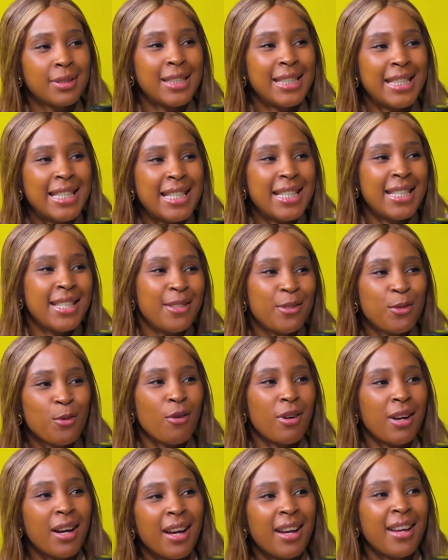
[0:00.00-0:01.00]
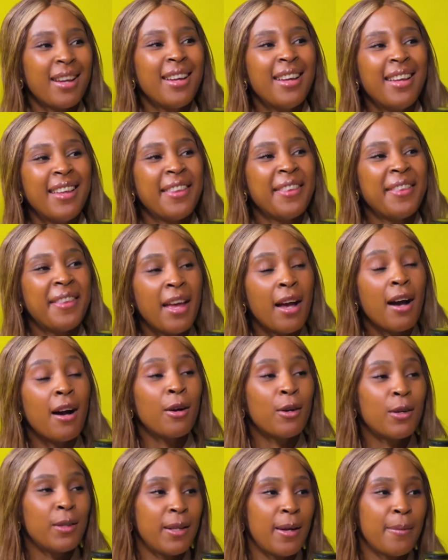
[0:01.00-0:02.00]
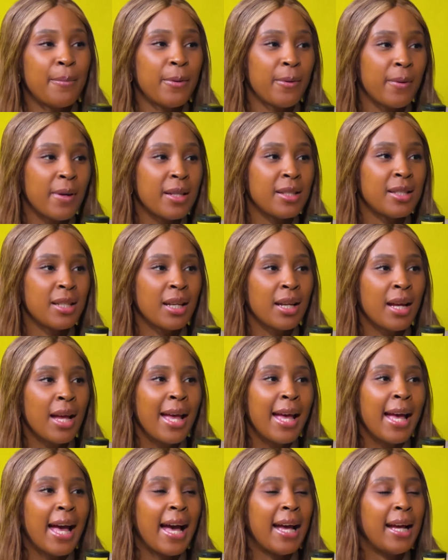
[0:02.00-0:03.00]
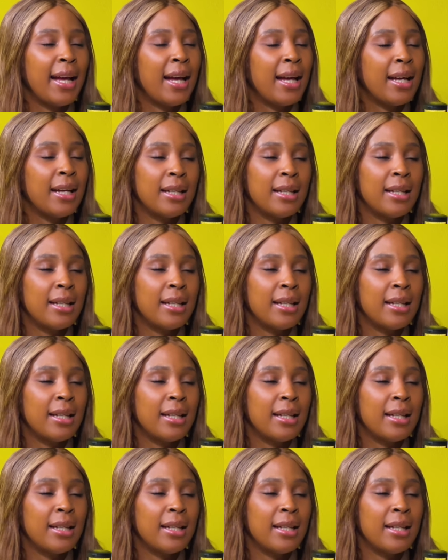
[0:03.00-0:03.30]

dinindoga they are collaborating i